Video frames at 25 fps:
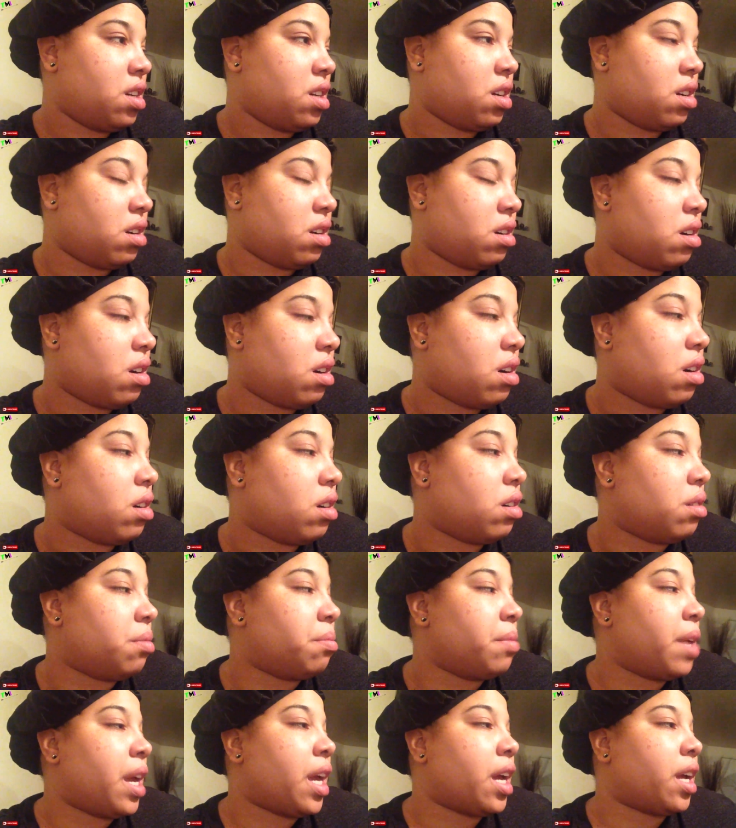Oh
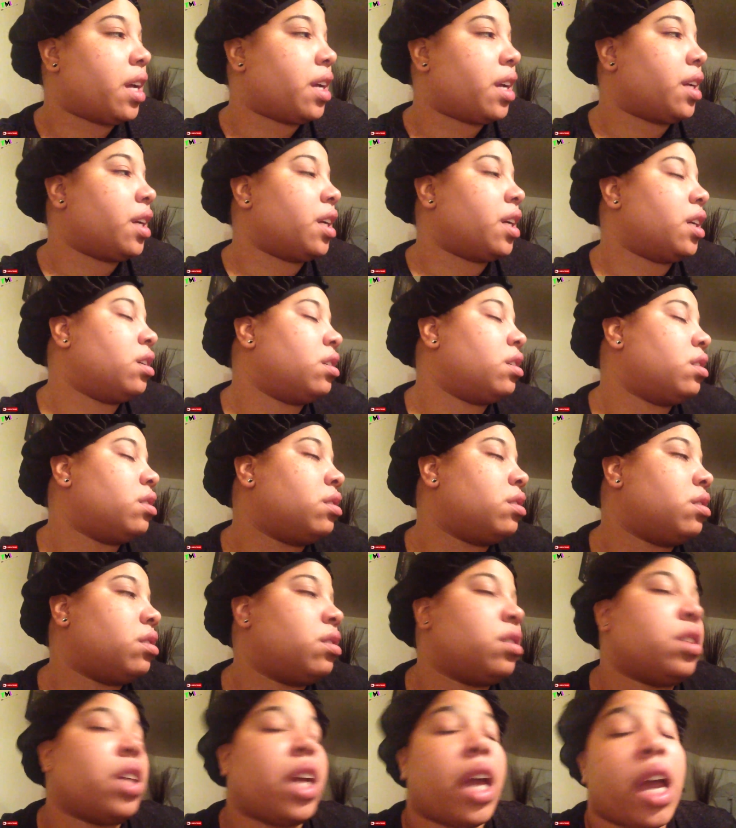man.
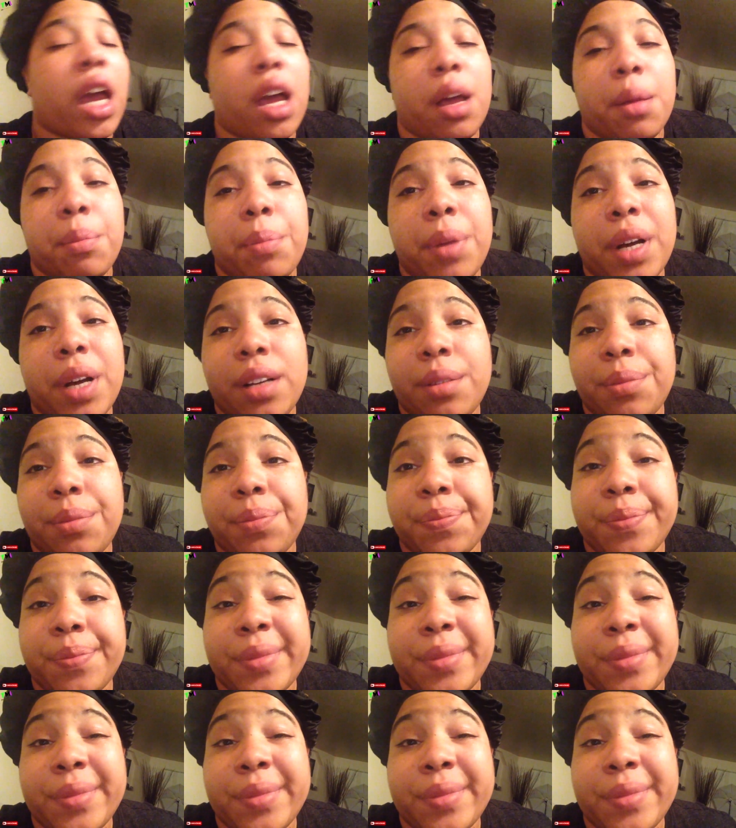Yeah, but